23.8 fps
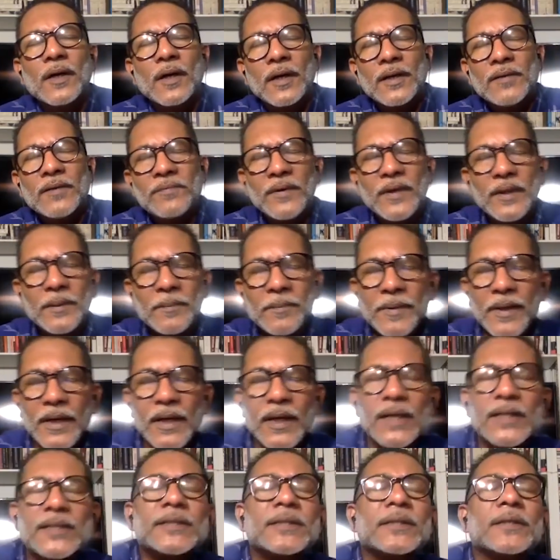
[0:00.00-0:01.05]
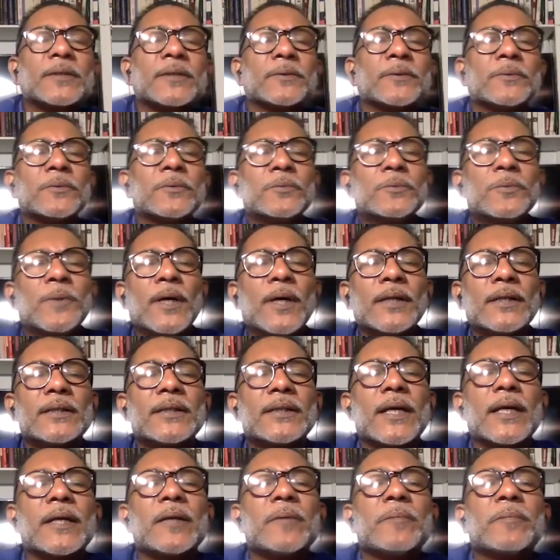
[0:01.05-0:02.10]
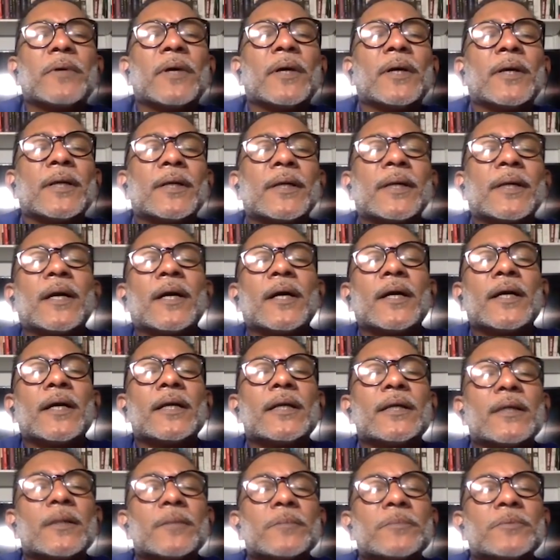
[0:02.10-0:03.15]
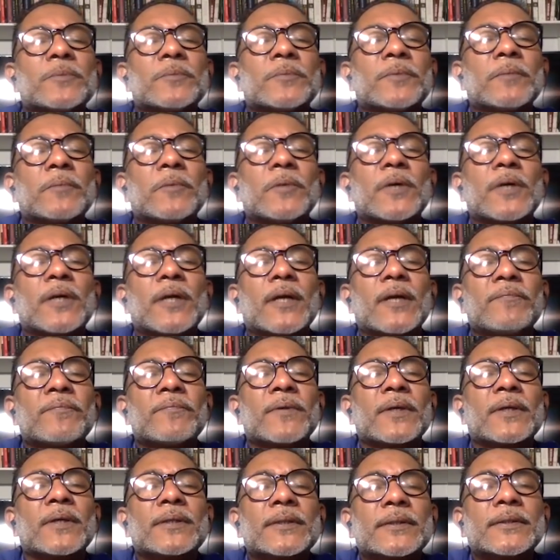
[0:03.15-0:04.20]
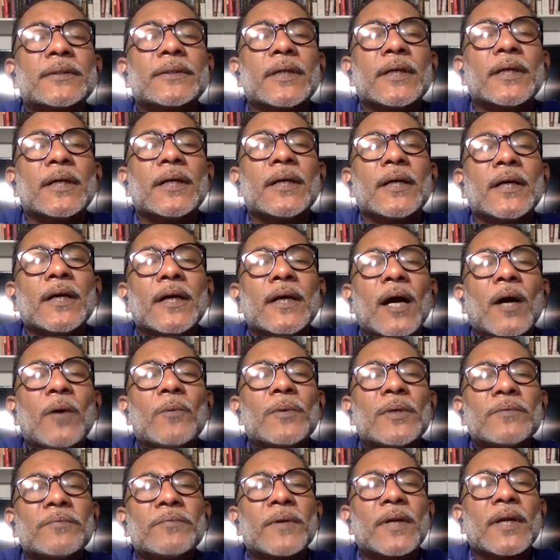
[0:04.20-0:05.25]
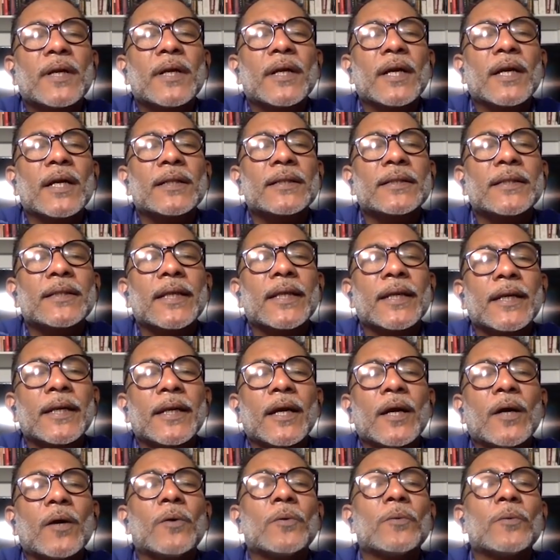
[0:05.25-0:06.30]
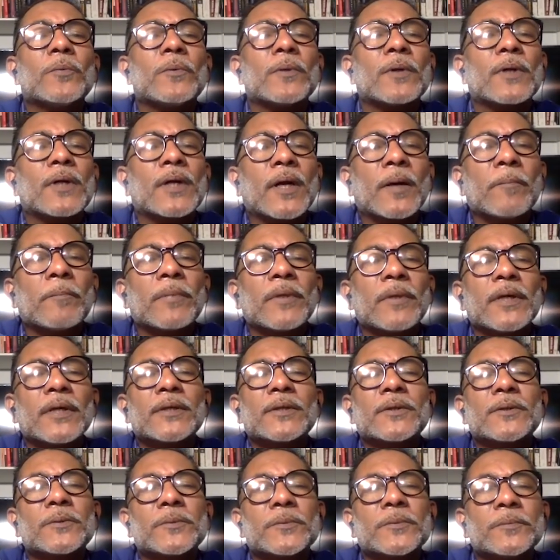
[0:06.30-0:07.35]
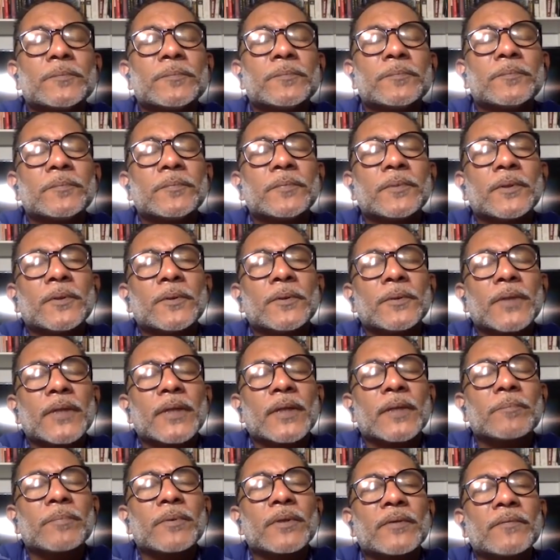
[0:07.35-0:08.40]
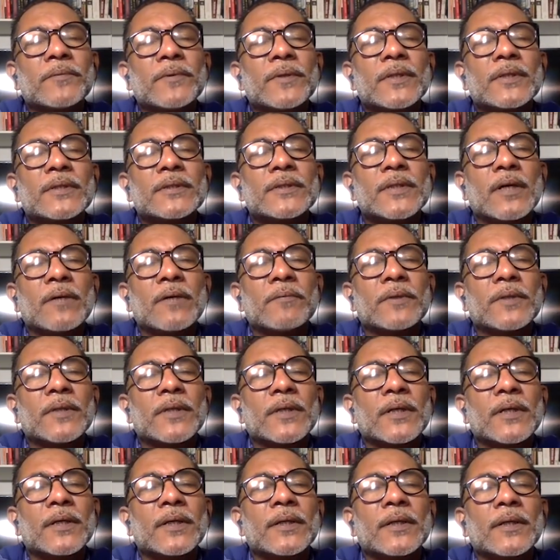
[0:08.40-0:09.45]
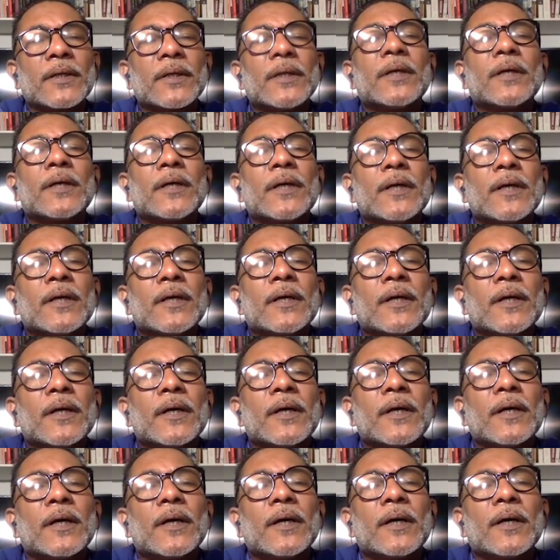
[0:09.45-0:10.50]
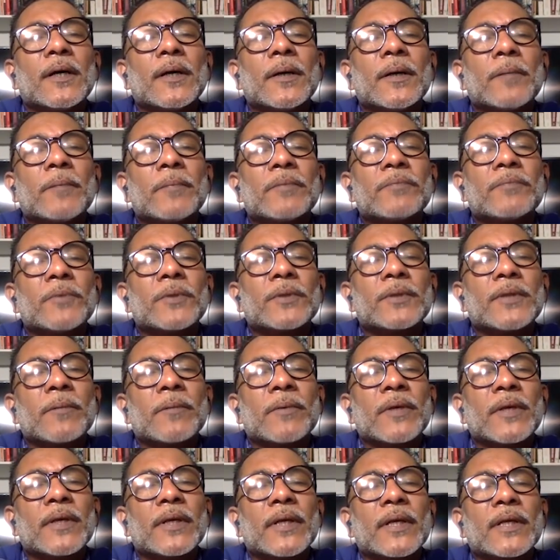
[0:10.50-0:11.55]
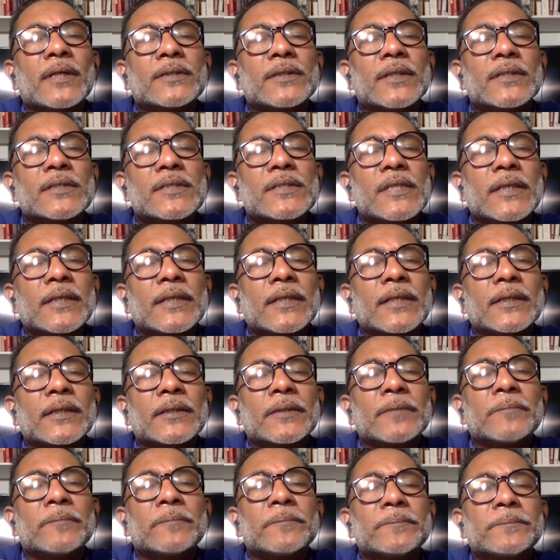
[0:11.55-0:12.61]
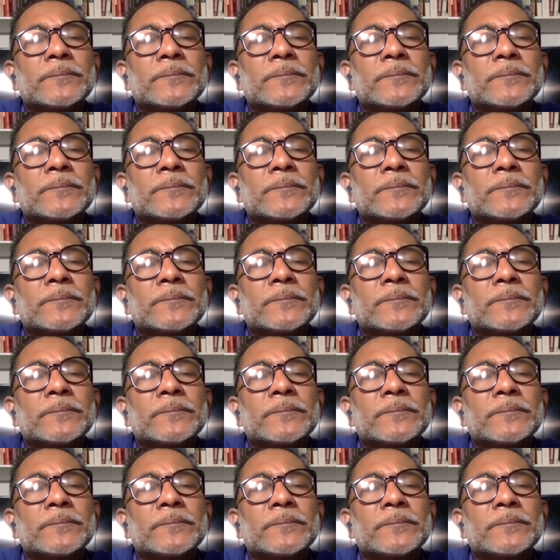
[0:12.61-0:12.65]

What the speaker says: If I may ask you, who are the Taliban in terms of demographics? How different are they now compared to, you know, their previous avatar before the Americans unseated them?